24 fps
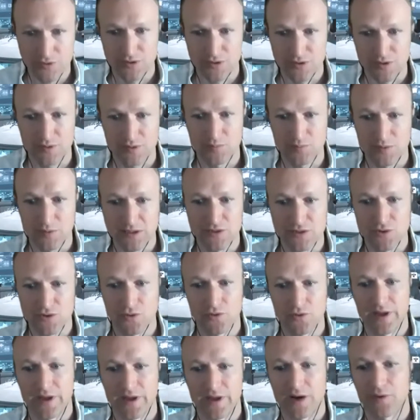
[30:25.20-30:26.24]
to be
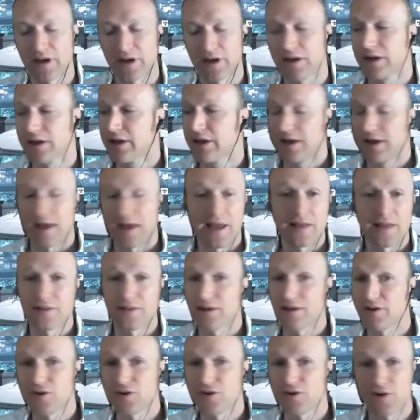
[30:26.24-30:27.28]
sold that way. And
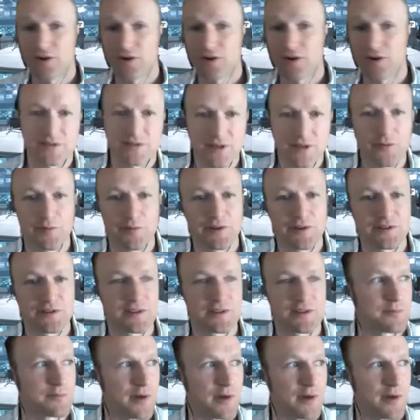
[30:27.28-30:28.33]
then you have this other
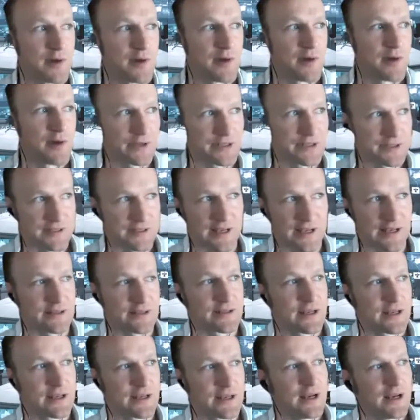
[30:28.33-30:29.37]
business model that
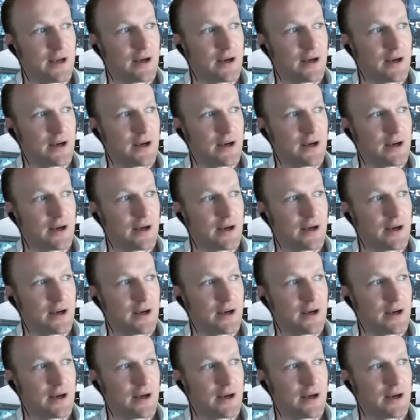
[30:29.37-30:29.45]
says,